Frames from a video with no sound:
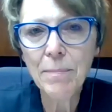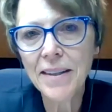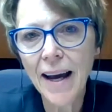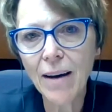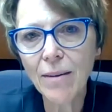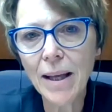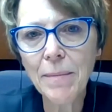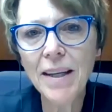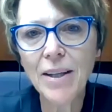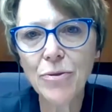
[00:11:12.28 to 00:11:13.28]
But now let
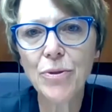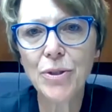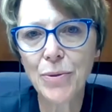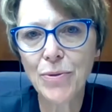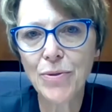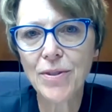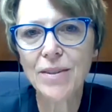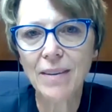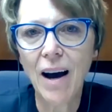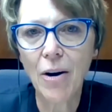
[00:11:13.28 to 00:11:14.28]
me
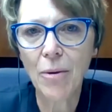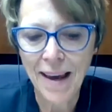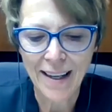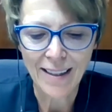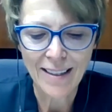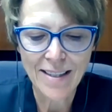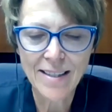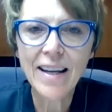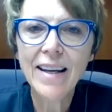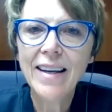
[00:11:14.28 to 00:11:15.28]
introduce our
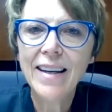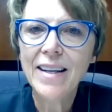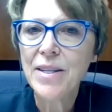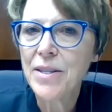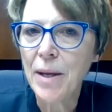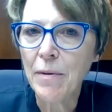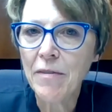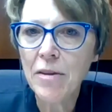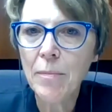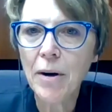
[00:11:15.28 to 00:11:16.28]
panelists. Some
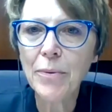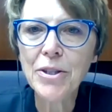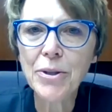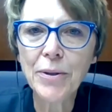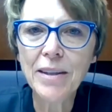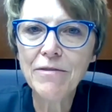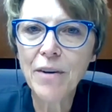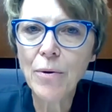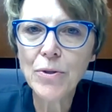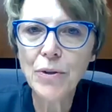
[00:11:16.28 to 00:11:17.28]
of them are returning
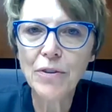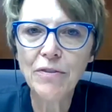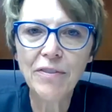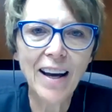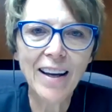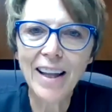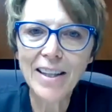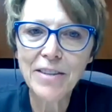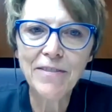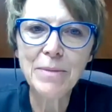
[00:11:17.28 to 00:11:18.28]
folks who've got
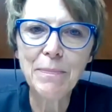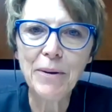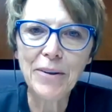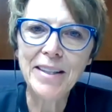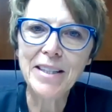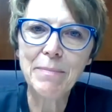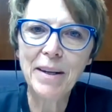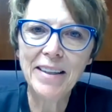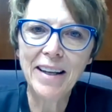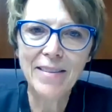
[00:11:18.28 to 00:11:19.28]
lots of experience
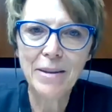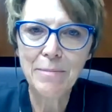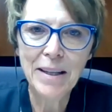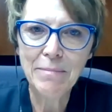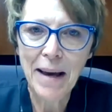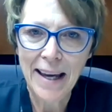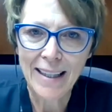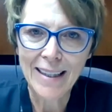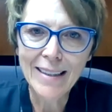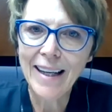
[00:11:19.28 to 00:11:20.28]
being on the bean
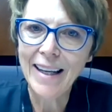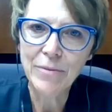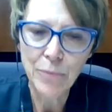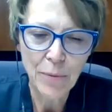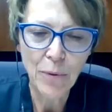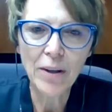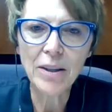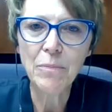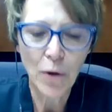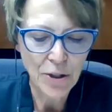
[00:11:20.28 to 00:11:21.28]
panel, and we
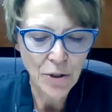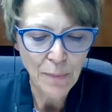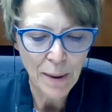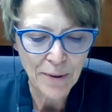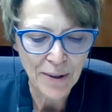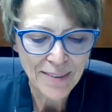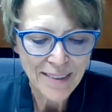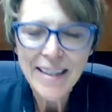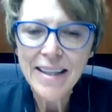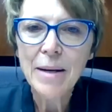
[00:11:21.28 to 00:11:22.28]
welcome one new member.
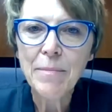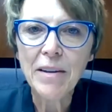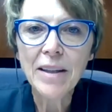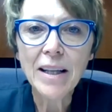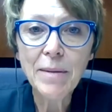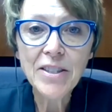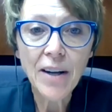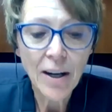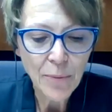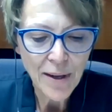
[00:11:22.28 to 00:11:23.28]
But let me
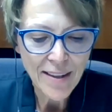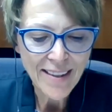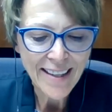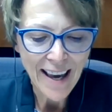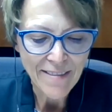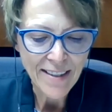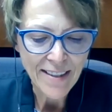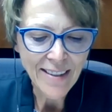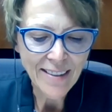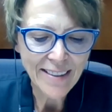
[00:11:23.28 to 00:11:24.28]
start with
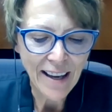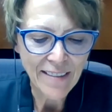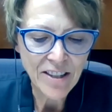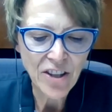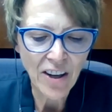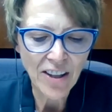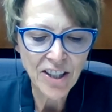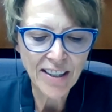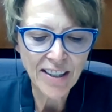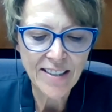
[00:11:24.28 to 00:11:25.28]
Kevin. Kevin
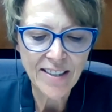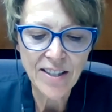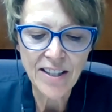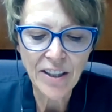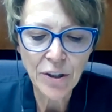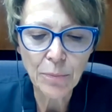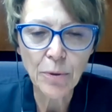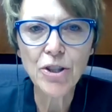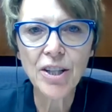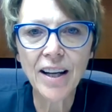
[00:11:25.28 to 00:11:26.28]
Sawchuk is a senior
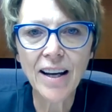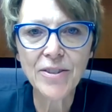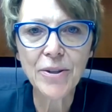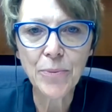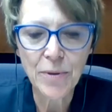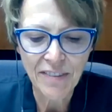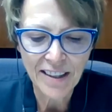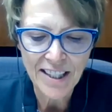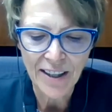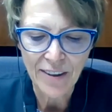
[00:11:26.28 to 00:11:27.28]
merchandiser with
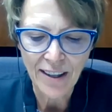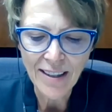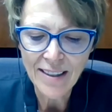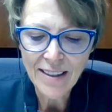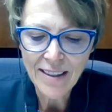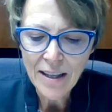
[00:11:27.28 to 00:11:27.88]
Viterra,